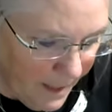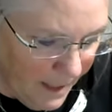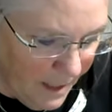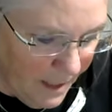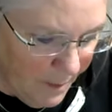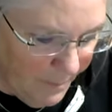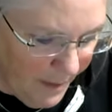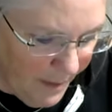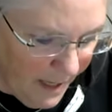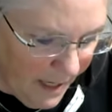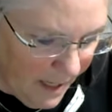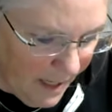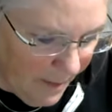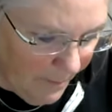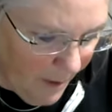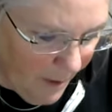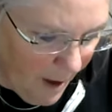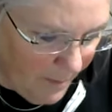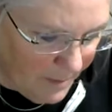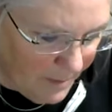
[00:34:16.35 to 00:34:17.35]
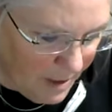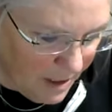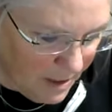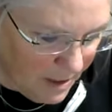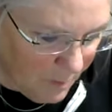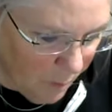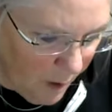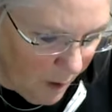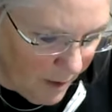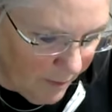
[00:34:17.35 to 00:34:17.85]
he's picking up
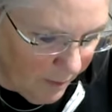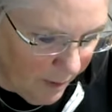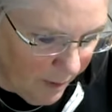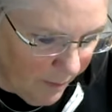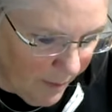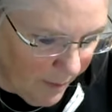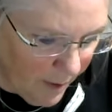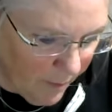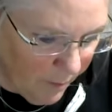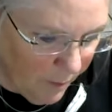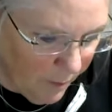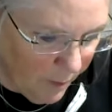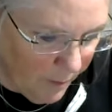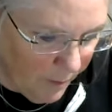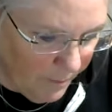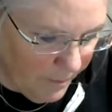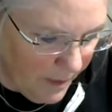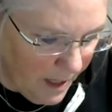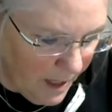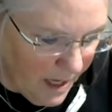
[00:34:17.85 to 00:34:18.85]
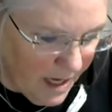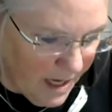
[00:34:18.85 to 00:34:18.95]
objects, wandering around a room,